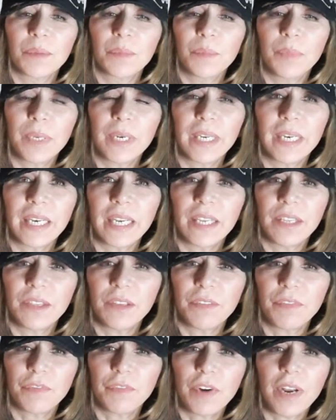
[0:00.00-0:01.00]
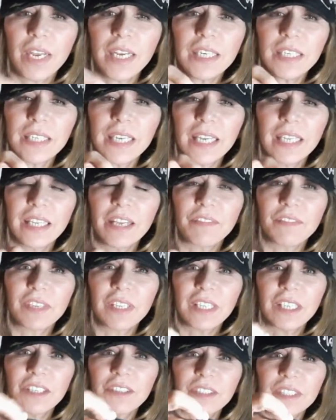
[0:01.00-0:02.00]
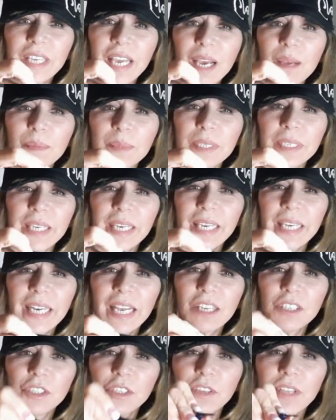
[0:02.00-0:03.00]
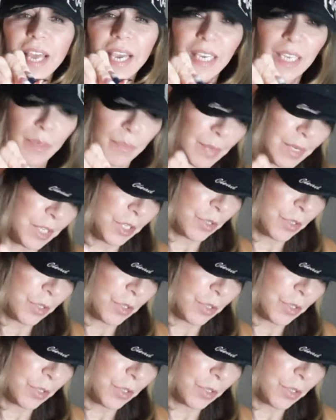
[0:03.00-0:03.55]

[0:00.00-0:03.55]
put it in the front and left a little tab sticking out so that could be